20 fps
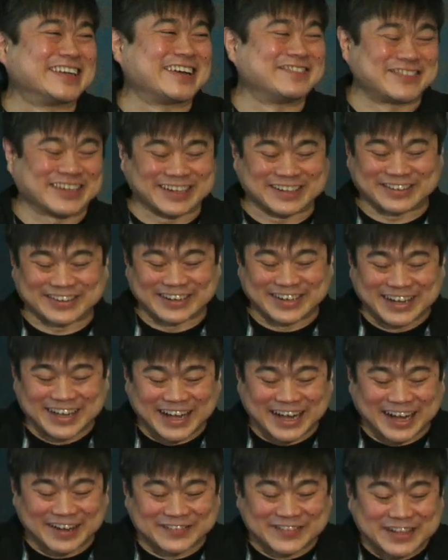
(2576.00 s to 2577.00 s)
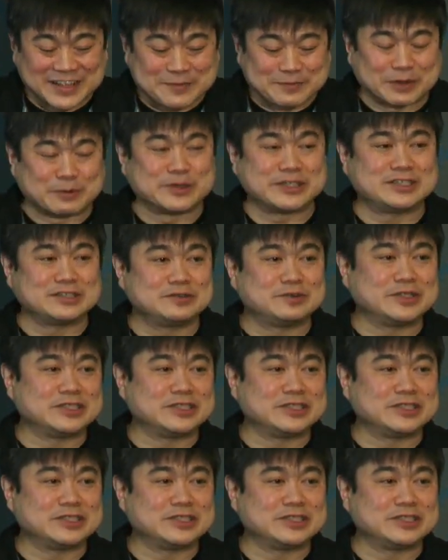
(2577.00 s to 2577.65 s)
I'm not a lawyer. Um, but we do,